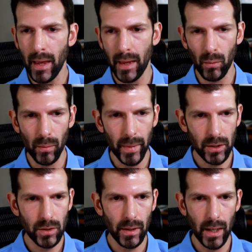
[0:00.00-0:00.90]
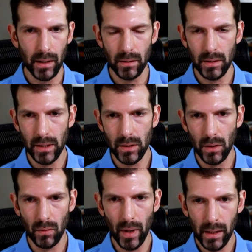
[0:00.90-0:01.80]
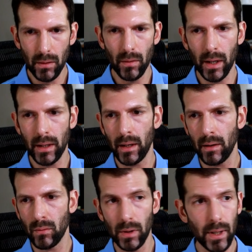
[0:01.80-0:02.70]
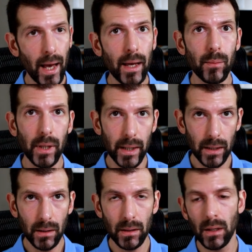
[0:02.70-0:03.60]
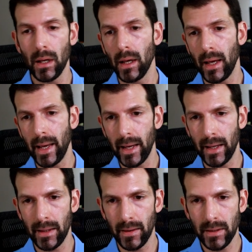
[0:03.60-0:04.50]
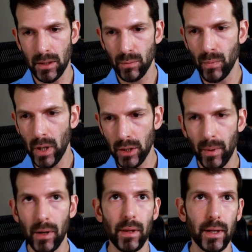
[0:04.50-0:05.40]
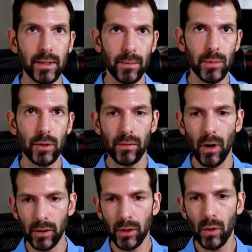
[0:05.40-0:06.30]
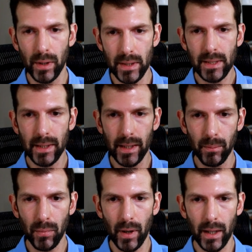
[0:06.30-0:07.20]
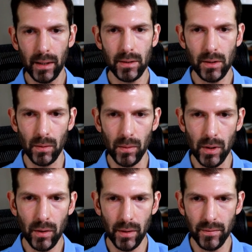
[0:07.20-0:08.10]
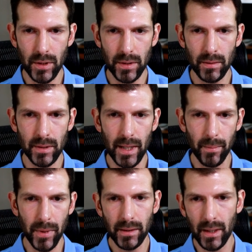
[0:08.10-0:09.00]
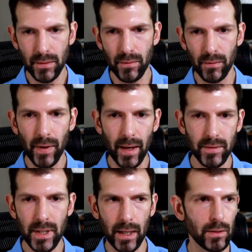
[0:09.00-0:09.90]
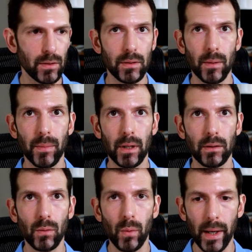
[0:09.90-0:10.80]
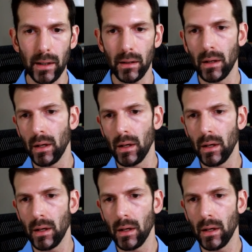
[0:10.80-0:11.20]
It will make sure that your tests are ready to run reliably, and this is much better than some sort of hard-coded sleep, right? So you could have just slept the test for 5 seconds or something to wait